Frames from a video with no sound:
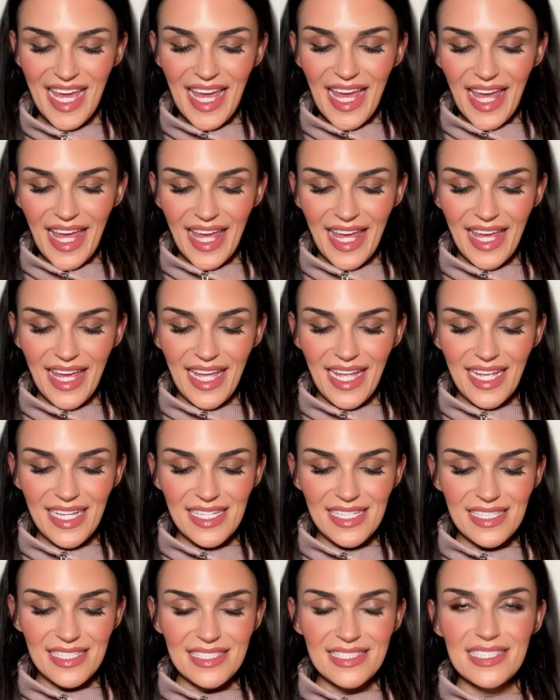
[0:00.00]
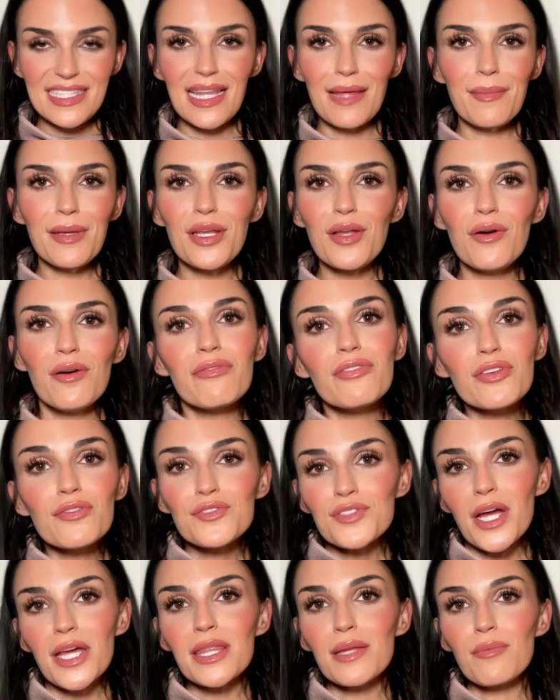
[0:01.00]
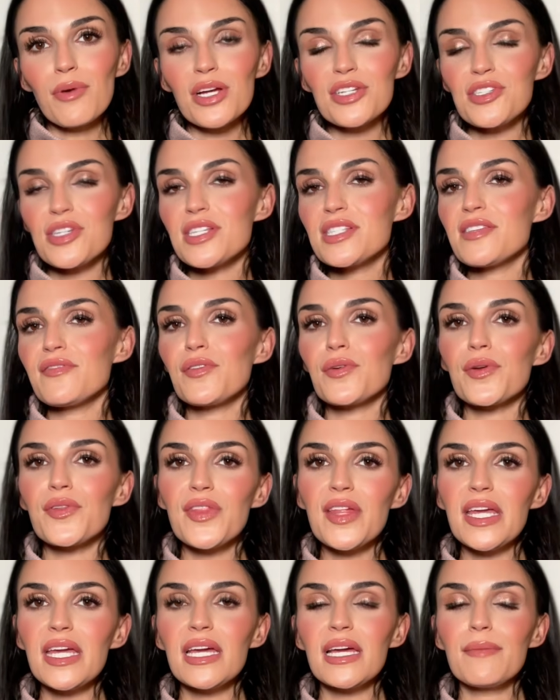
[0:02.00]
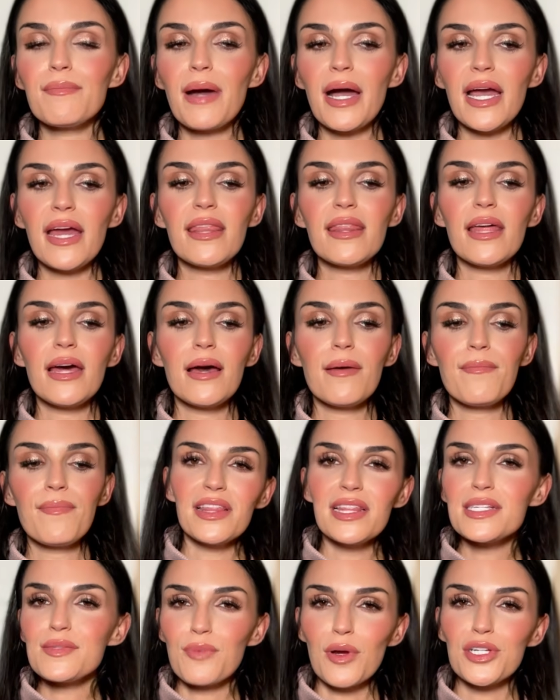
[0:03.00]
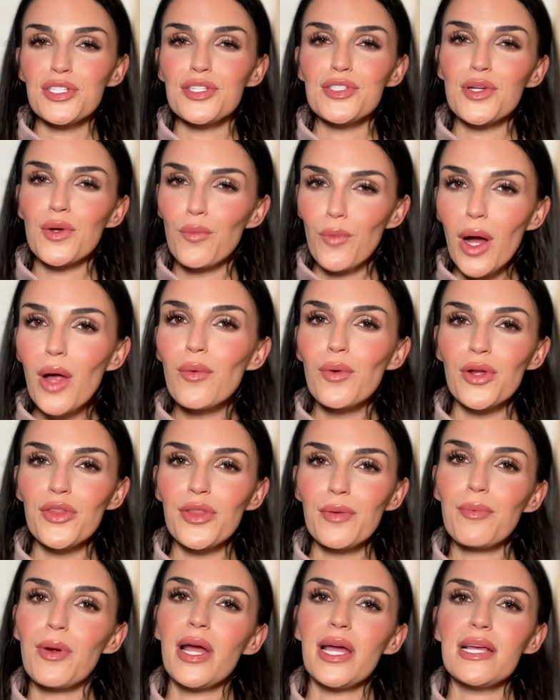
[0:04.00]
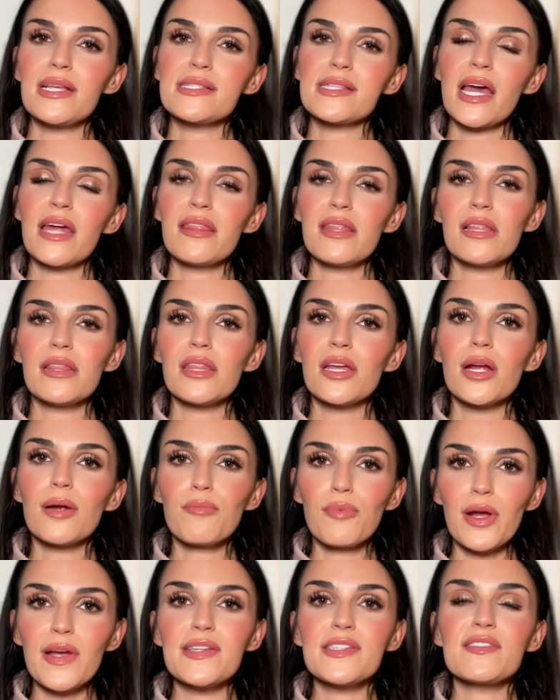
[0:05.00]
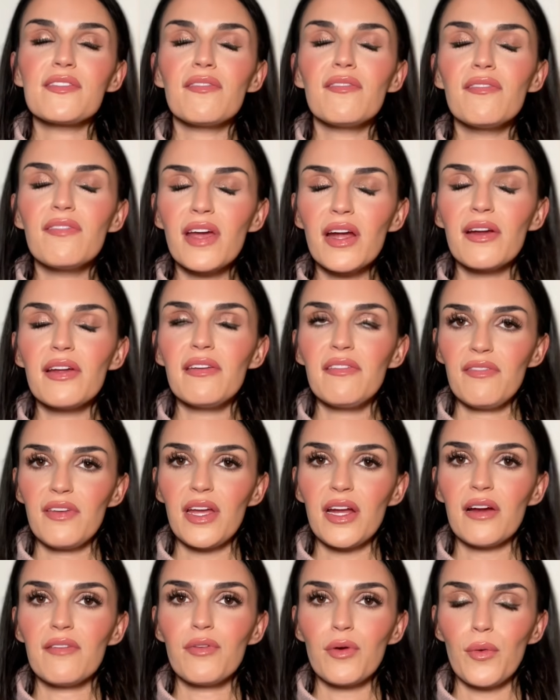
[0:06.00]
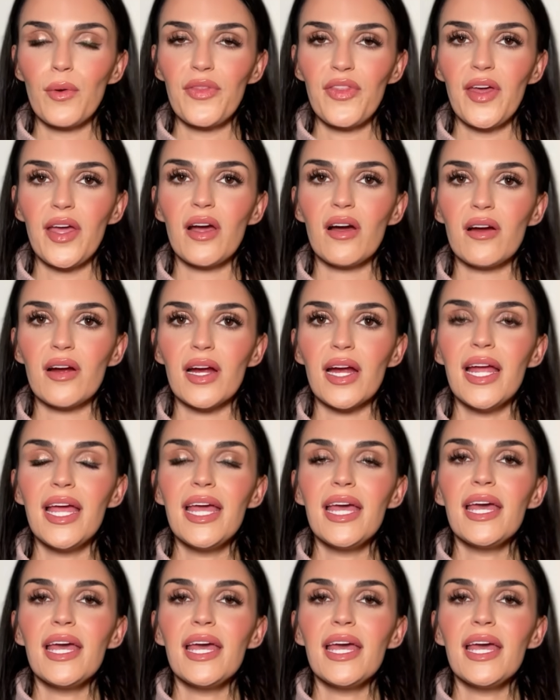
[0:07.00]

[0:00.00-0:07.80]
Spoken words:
And let me know if you've tried the brushes, if you were thinking of buying them. These brushes are well worth the price. I think they're priced very fair for what they are.